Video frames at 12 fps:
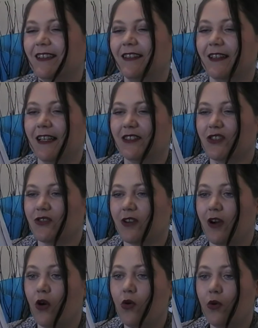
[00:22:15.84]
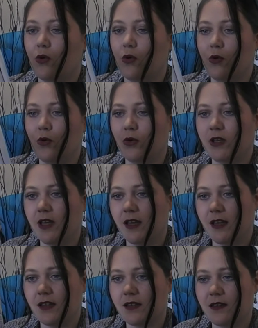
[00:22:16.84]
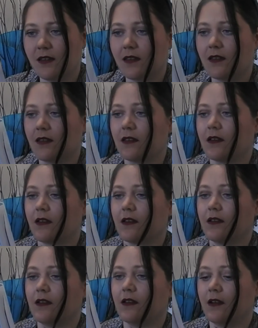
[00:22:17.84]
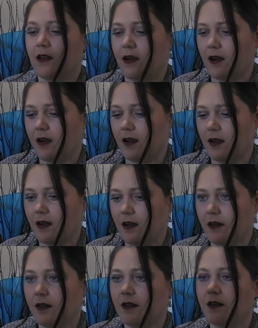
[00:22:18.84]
That's great. Oh, yes. Uh-huh.